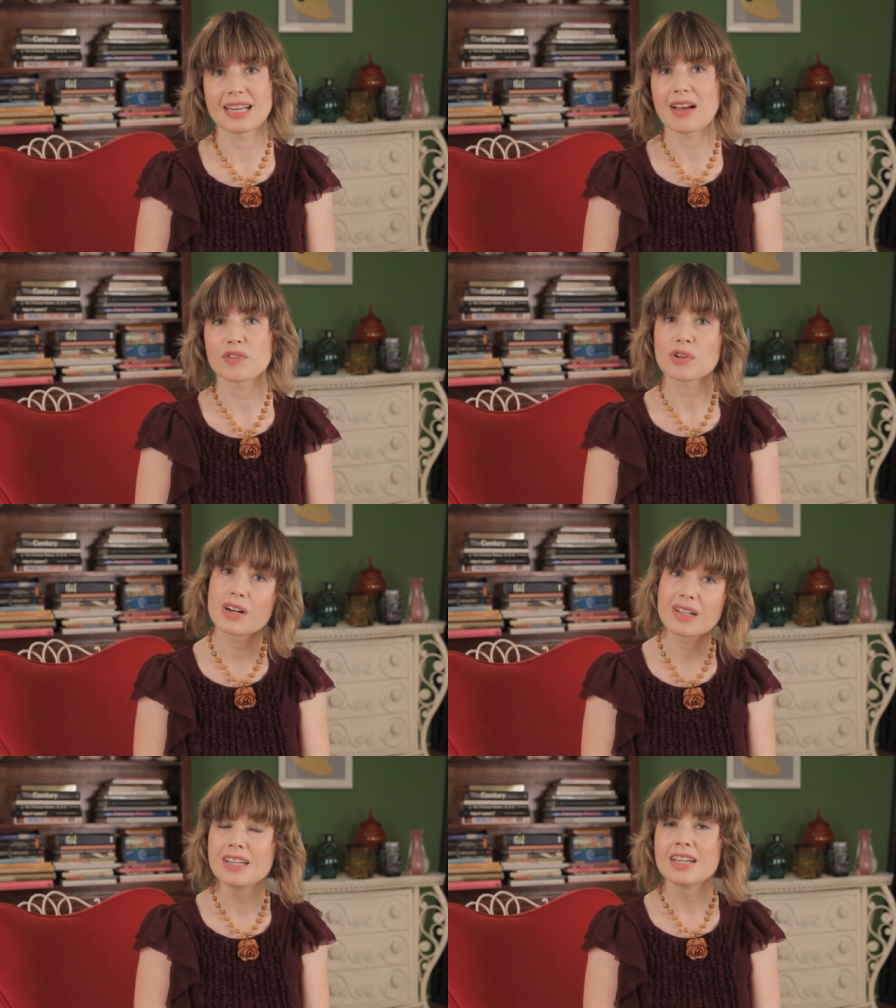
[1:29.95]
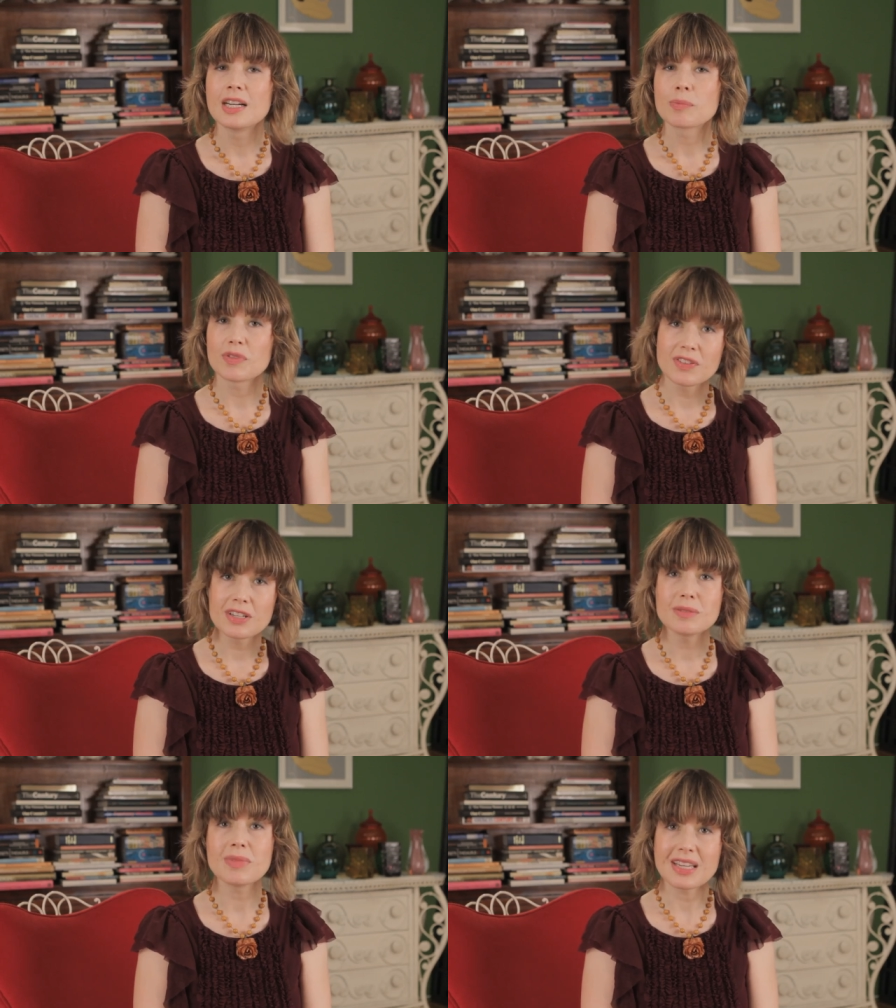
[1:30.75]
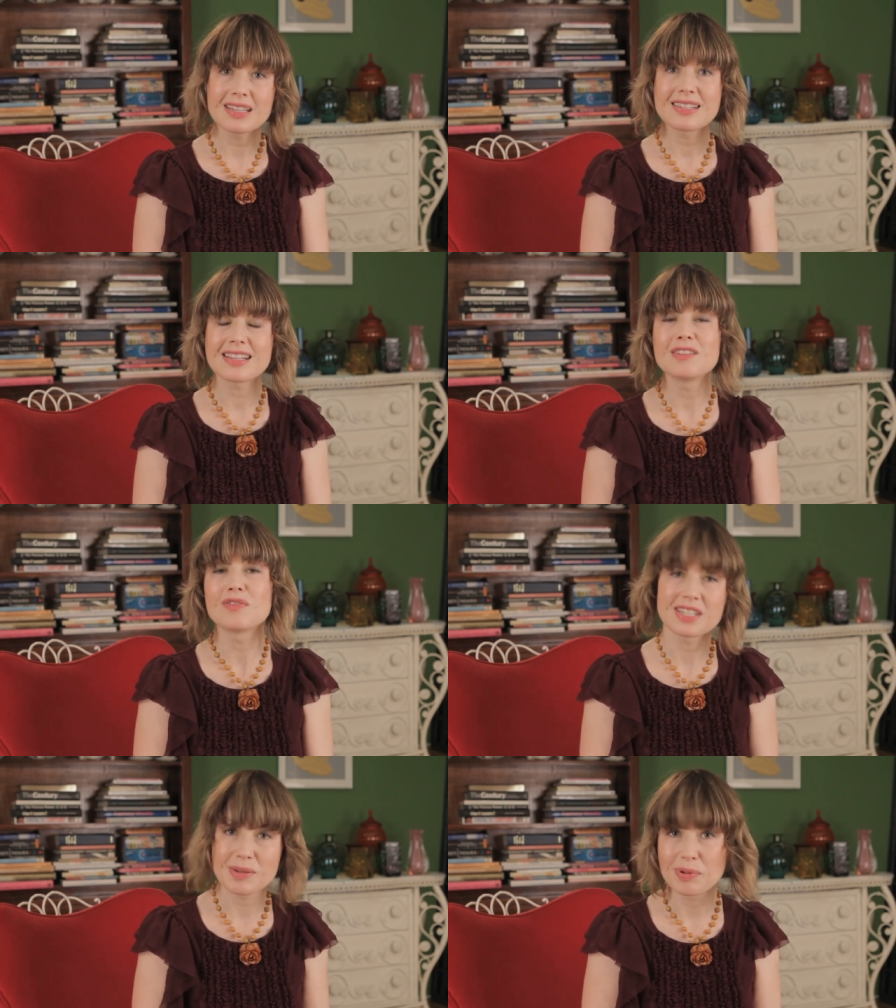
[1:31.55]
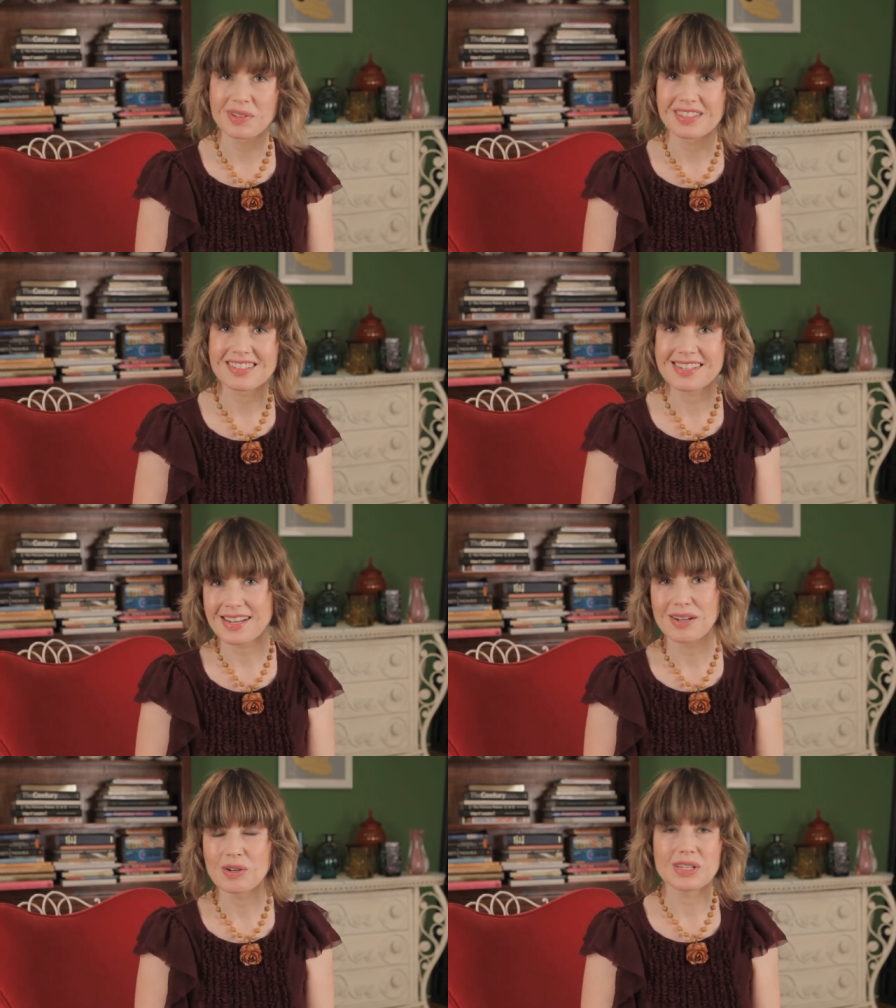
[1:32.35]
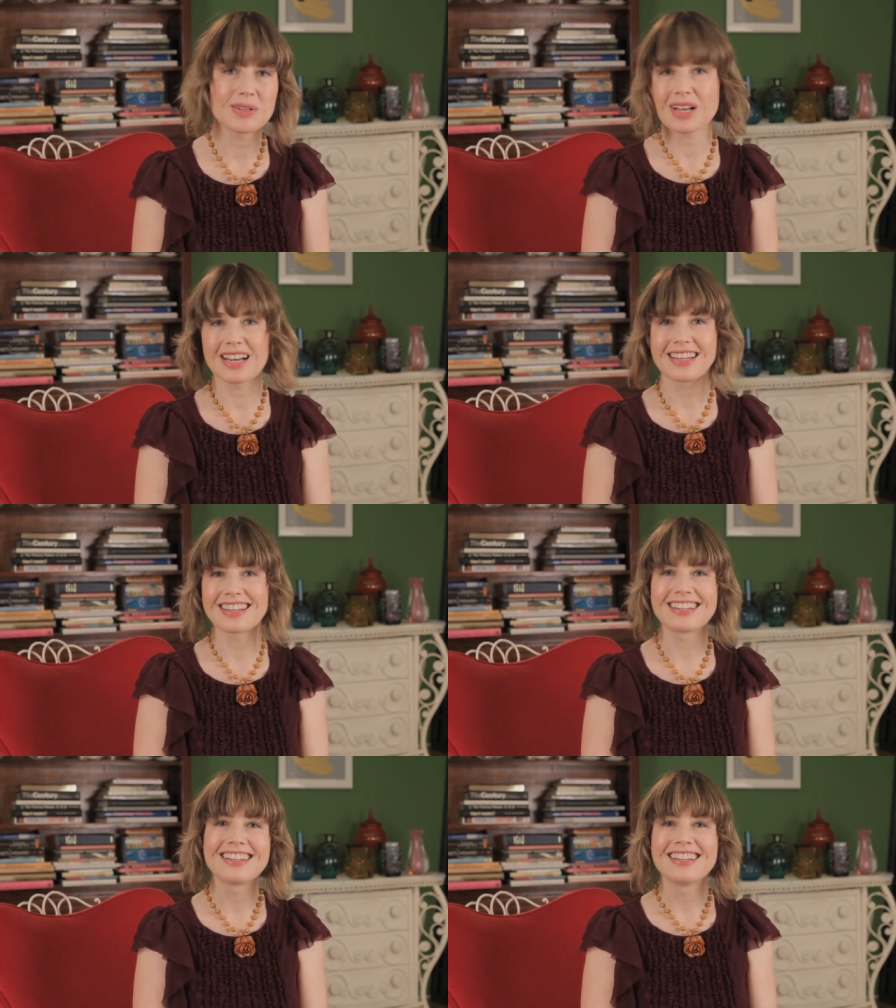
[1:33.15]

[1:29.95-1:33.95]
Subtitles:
And after all, perfume is invisible, so you kind of,